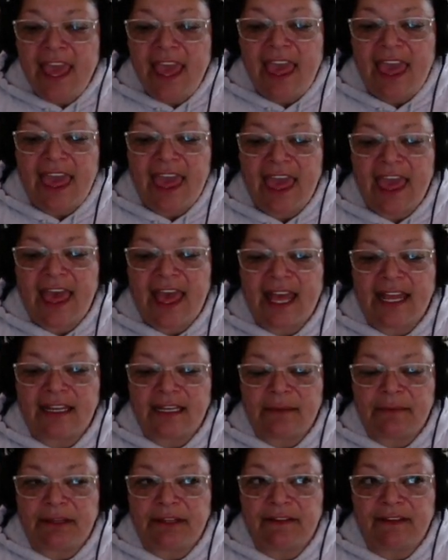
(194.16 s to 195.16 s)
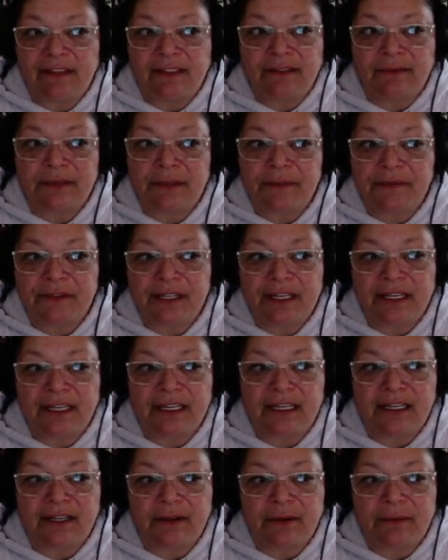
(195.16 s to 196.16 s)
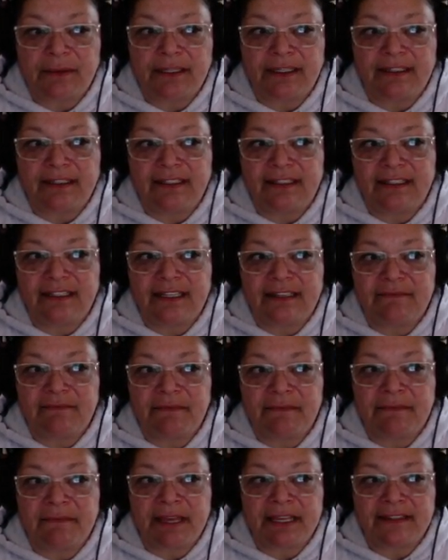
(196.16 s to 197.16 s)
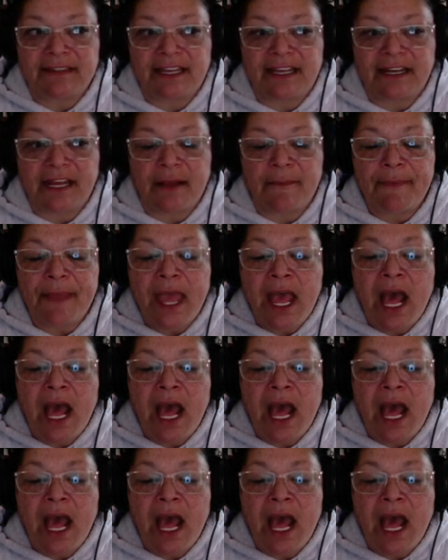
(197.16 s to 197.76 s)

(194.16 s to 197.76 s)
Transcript: And I believe that's the website. I hope I didn't mess that up.